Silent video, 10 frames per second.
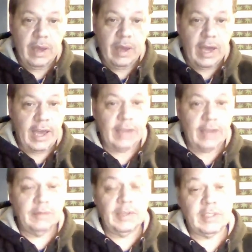Like
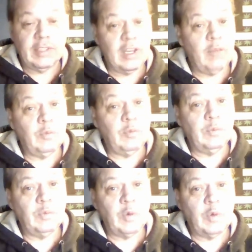I said,
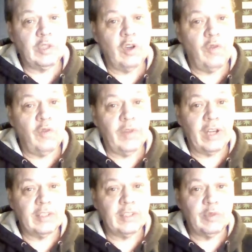I'm still hopeful that
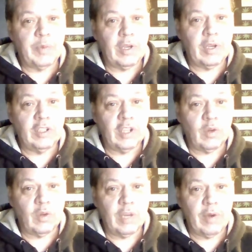a stimulus check
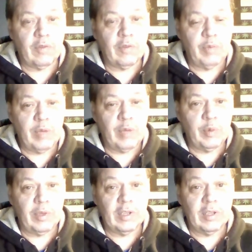will come out for the people
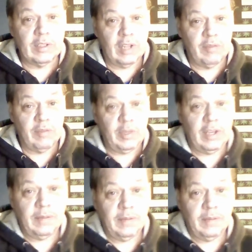because a lot of them need it.